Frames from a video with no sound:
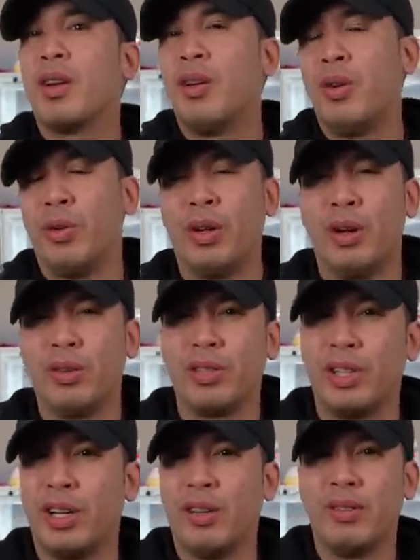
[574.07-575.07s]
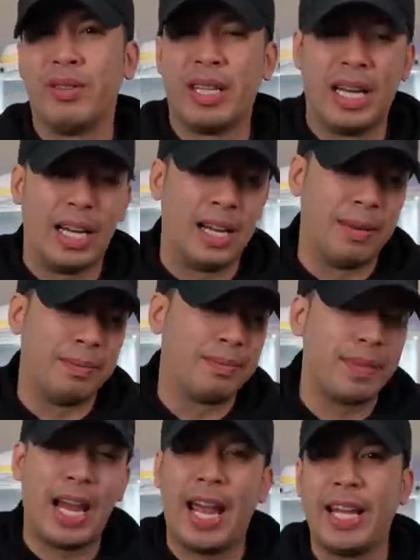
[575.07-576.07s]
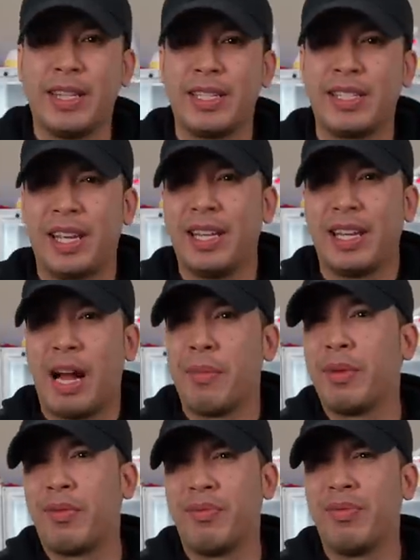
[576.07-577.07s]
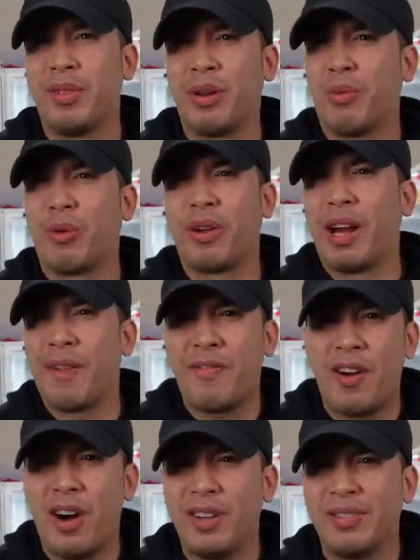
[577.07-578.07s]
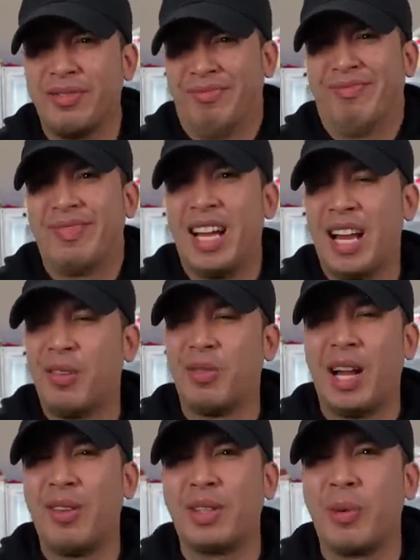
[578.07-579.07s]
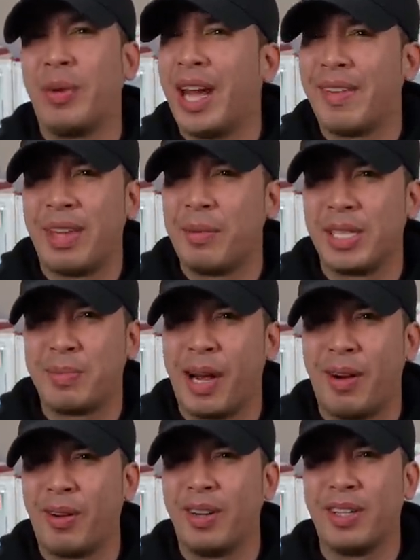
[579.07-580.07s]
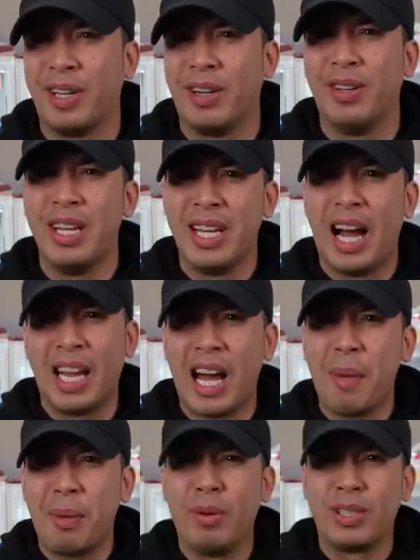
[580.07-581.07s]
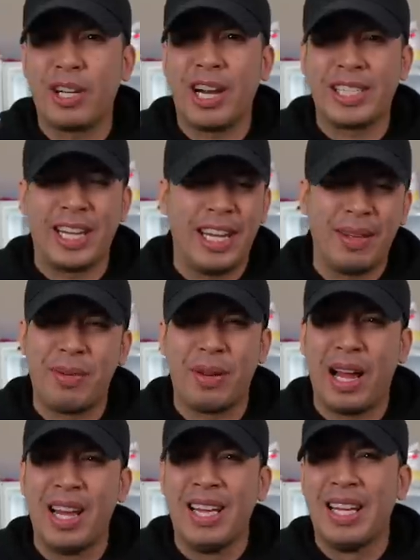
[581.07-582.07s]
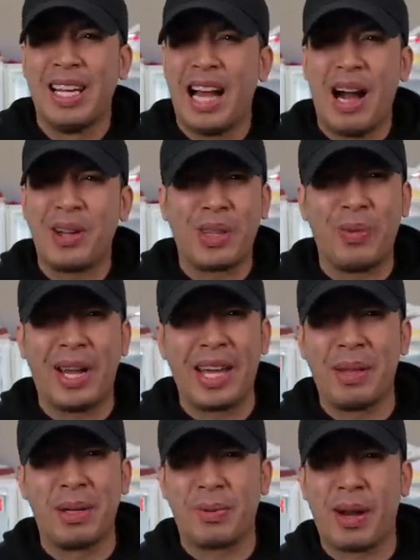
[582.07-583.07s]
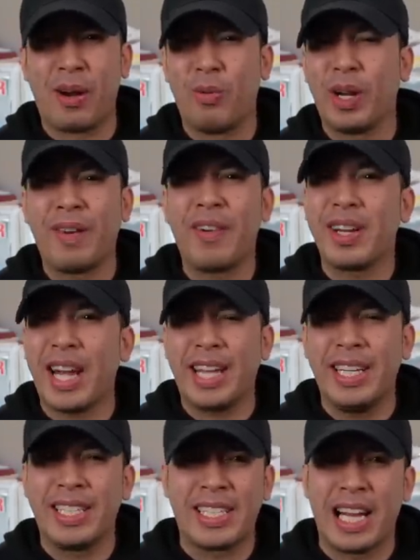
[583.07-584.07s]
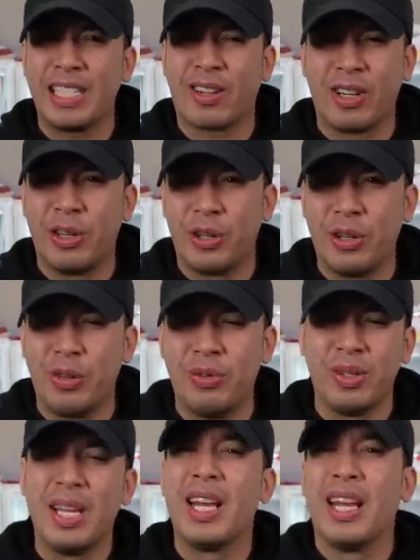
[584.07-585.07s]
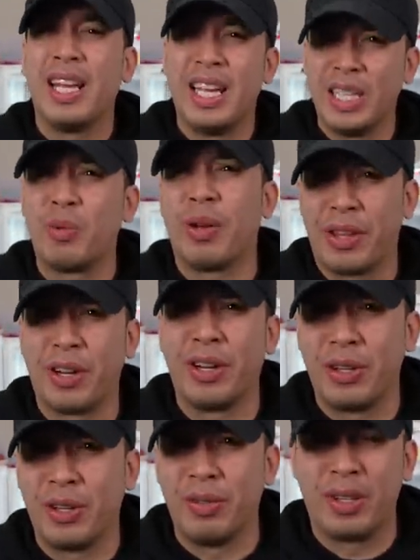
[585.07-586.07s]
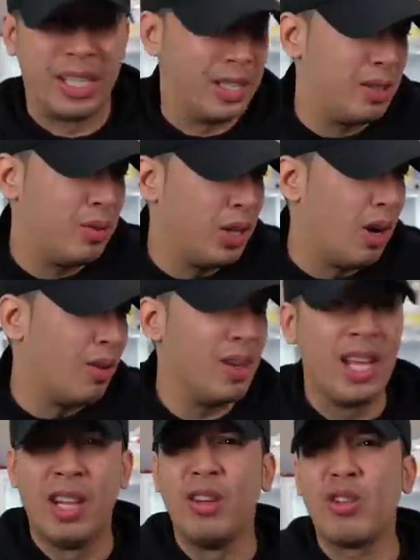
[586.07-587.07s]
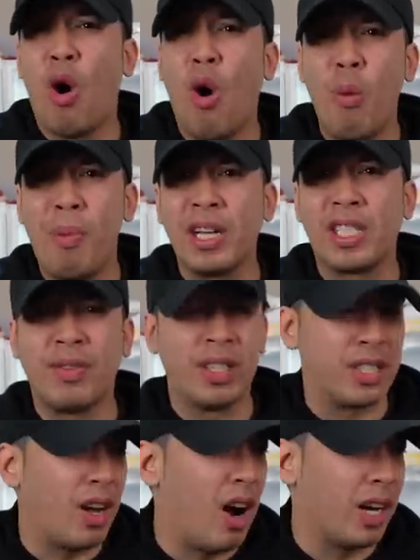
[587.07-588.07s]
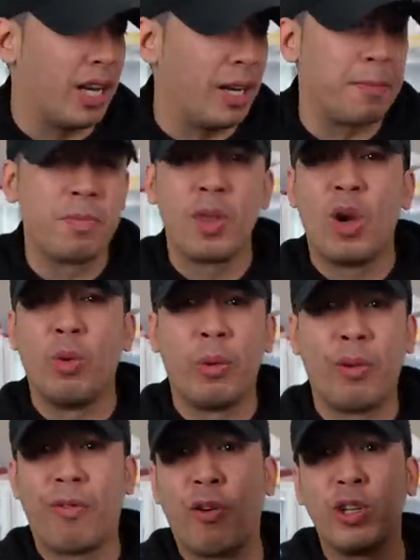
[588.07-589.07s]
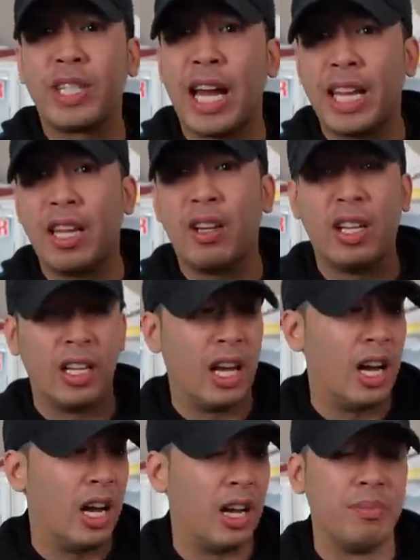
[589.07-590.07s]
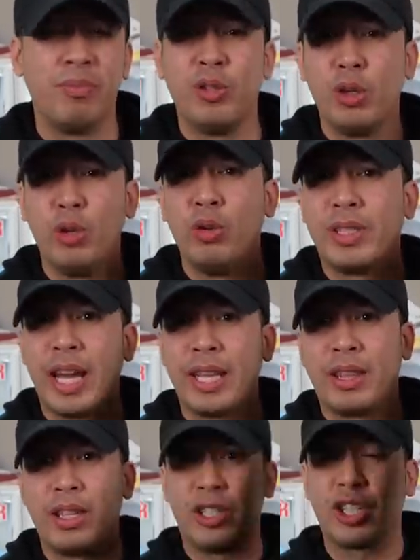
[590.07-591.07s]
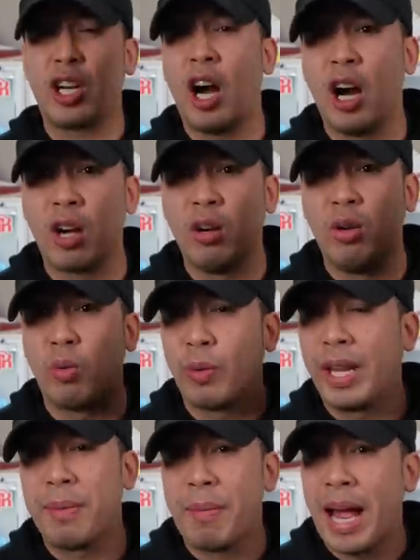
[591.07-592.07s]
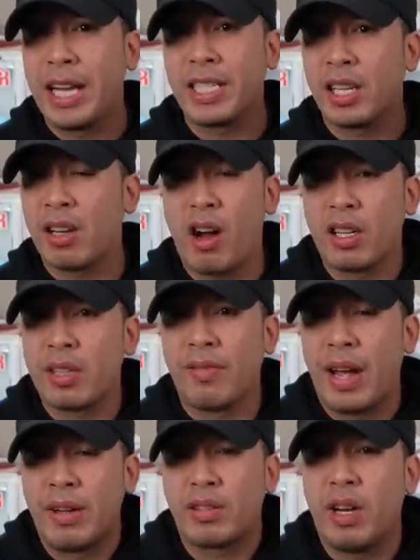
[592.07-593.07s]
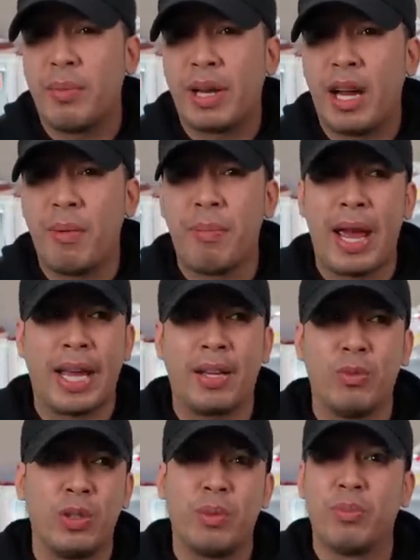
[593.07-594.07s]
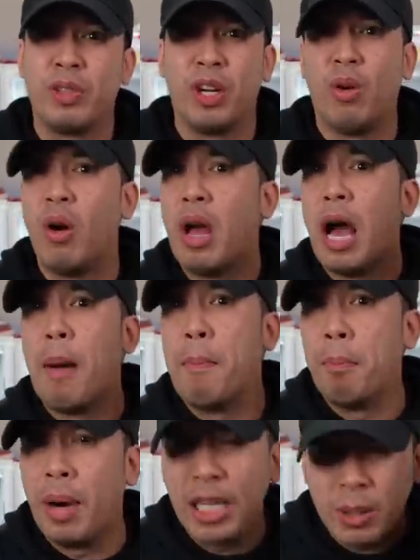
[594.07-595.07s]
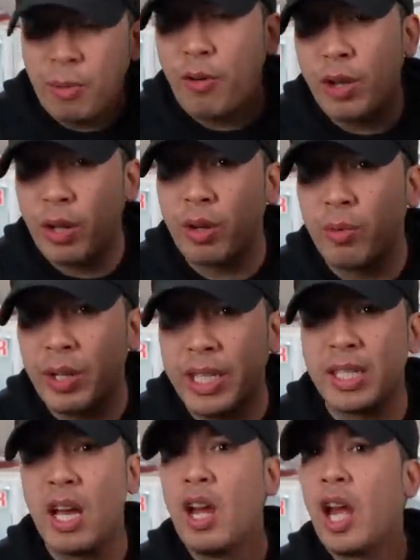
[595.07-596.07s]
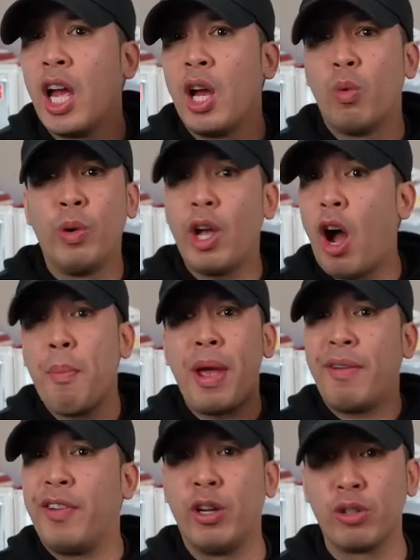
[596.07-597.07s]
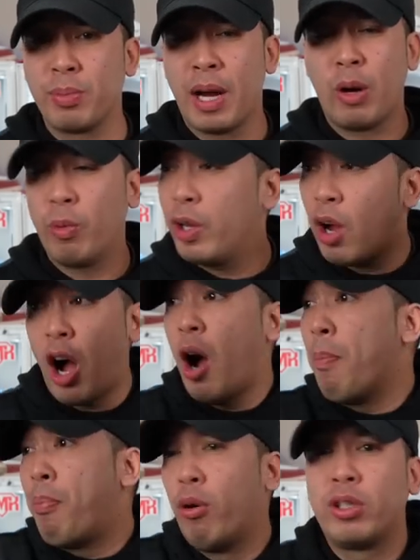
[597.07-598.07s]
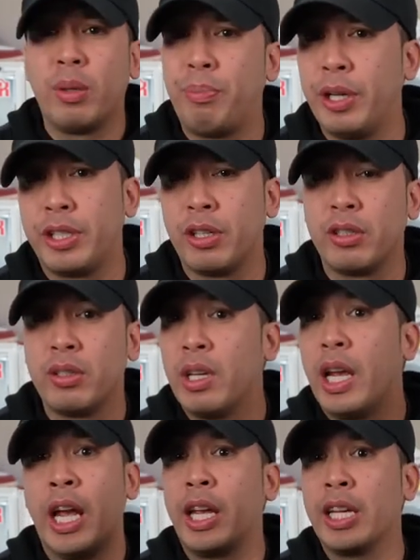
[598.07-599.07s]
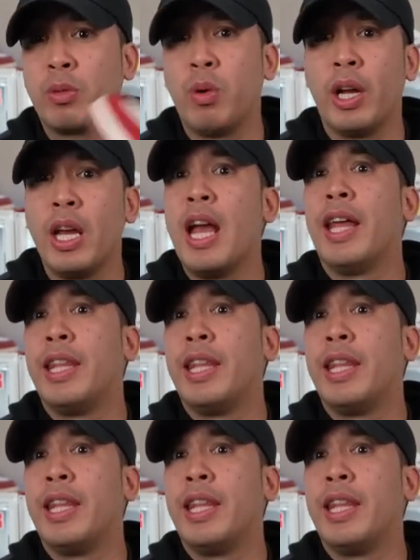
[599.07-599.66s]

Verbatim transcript: Who knows, you know? Um, I hate to say that I'm the that we're at fault. I don't, I don't think we have that much power, you know? A lot of people try to say it, but I, I don't think we have that much power. Whatever Nike decides they're gonna do is what they're gonna do. Because, you know, there's a whole bunch of us talking when we first got uh, news that the Chicago Reimagine Lost and Found's coming out back when, you know, months before they're gonna release. We all made videos about it. We all posted pictures. And guess what?